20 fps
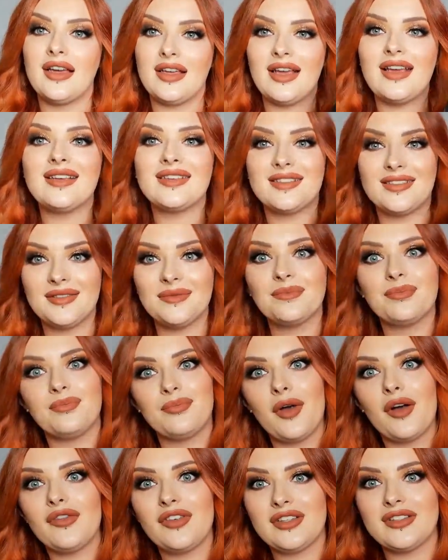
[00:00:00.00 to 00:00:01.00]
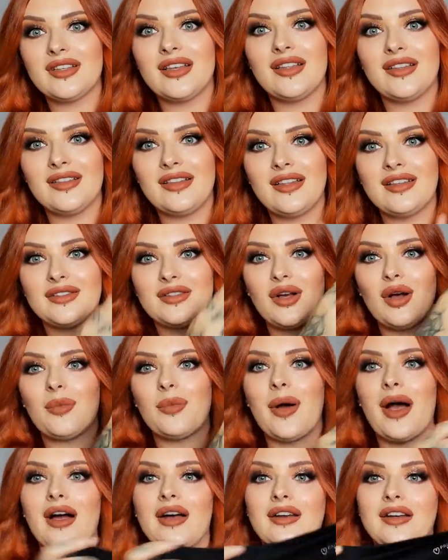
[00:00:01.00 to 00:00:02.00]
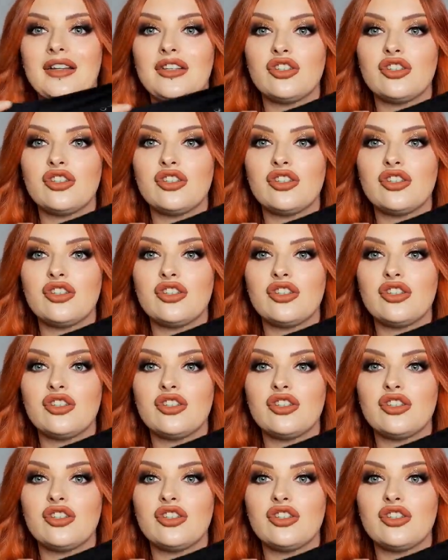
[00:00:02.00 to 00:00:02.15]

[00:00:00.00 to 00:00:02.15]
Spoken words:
It's obviously this sort of pattern.